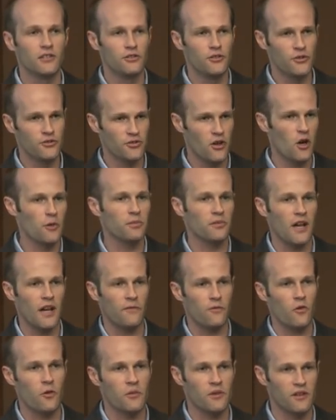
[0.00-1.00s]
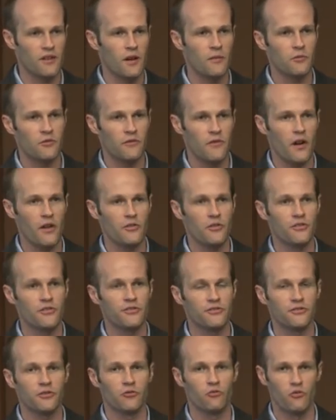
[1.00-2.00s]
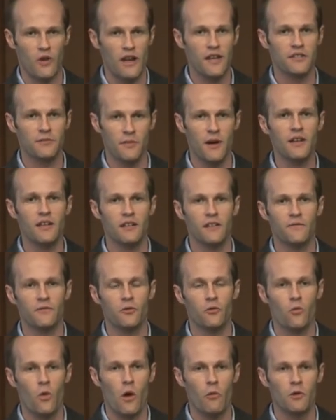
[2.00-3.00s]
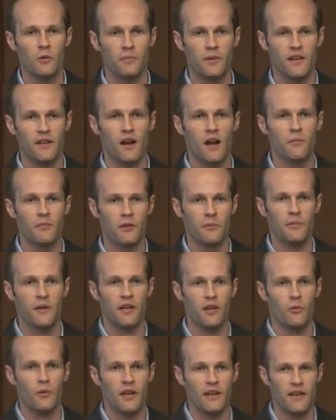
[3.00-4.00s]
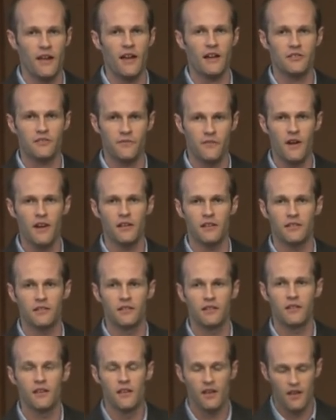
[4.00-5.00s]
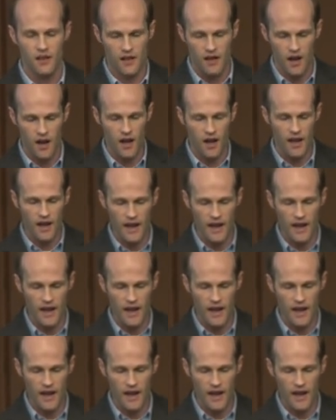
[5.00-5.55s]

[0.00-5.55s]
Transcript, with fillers: used our platform and a number of others to raise money for what would become the Bitcoin Cash Fund. Uh,